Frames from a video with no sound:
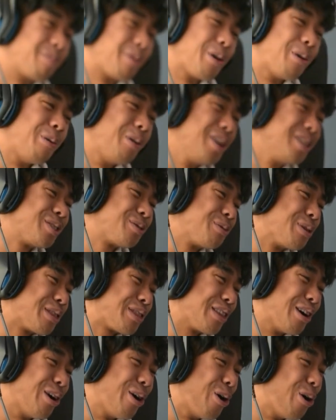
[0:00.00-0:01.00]
Bro, what's with
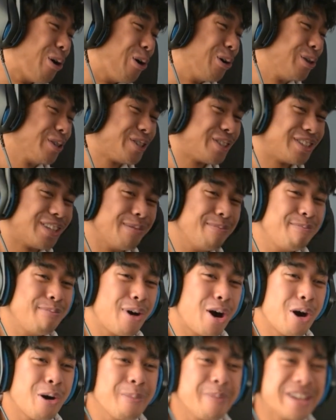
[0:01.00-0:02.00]
the wholesome
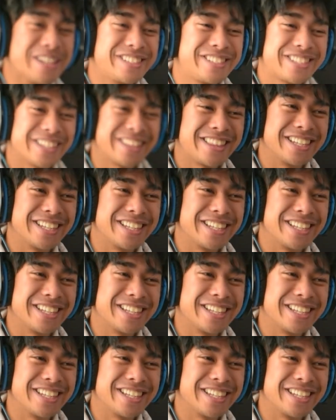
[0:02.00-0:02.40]
moments in